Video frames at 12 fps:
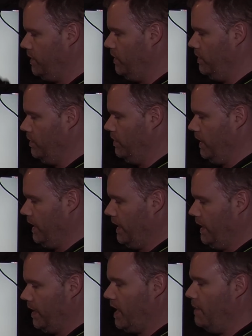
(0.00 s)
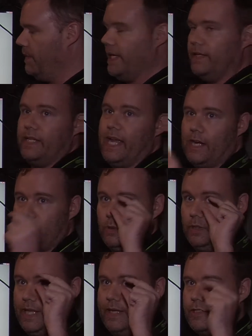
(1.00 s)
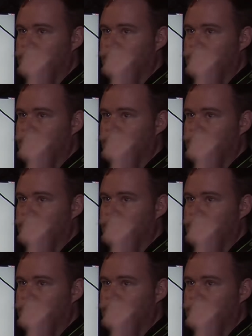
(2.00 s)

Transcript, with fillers: to uh, accommodate the actual lens